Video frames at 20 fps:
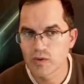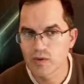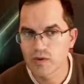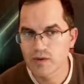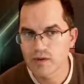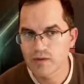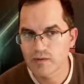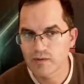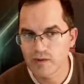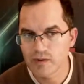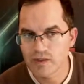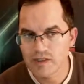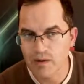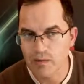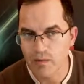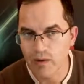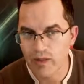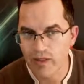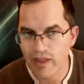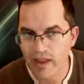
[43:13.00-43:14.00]
for
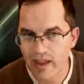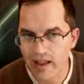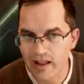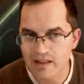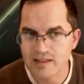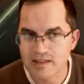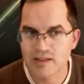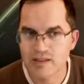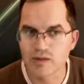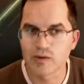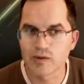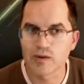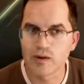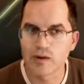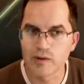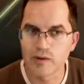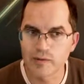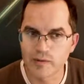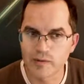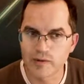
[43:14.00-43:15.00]
someone else to
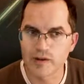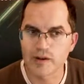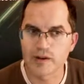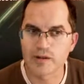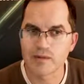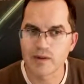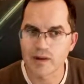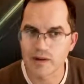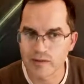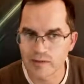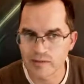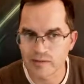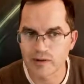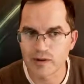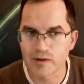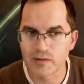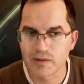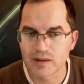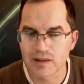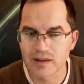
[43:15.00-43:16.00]
confirm the
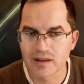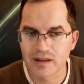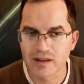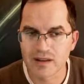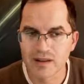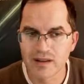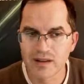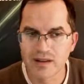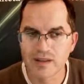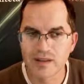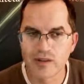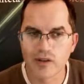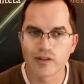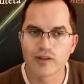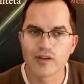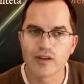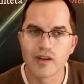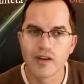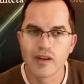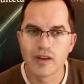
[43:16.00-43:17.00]
conformity, not
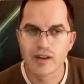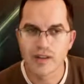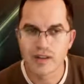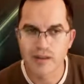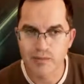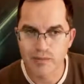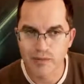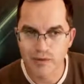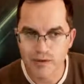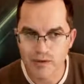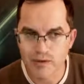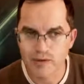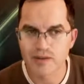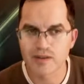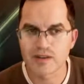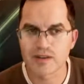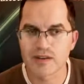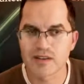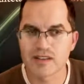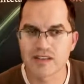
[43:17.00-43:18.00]
the producer
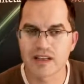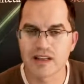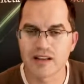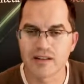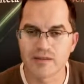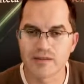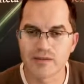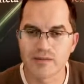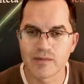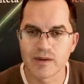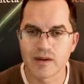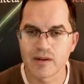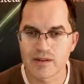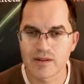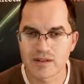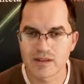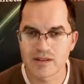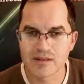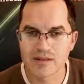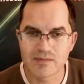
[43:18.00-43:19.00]
itself,
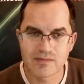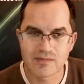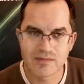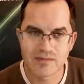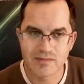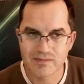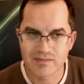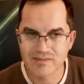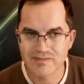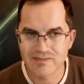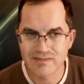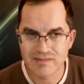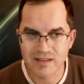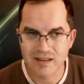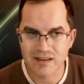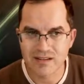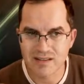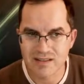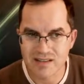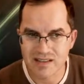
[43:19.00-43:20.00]
because there
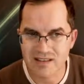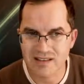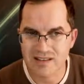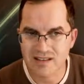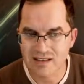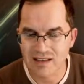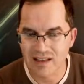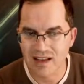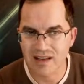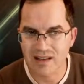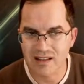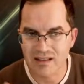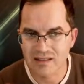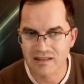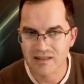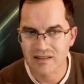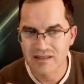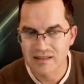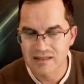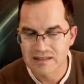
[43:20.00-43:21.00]
is a slight
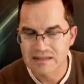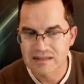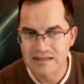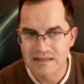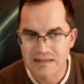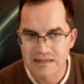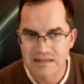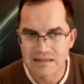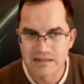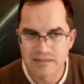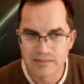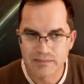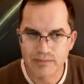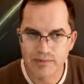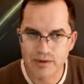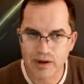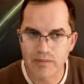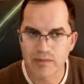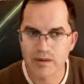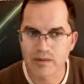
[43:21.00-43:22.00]

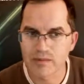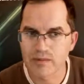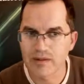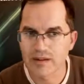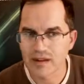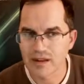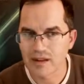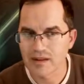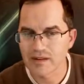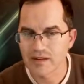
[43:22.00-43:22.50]
problem with that.